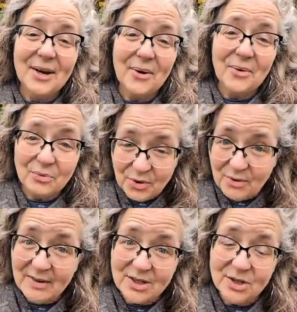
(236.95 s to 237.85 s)
so
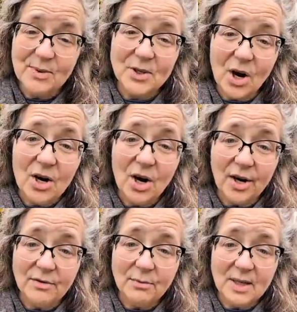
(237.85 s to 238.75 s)
root vegetables
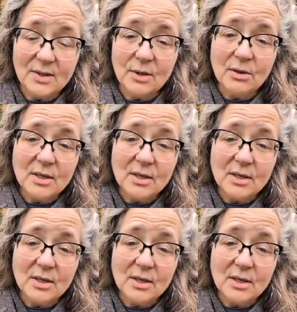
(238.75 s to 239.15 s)
are hard for me.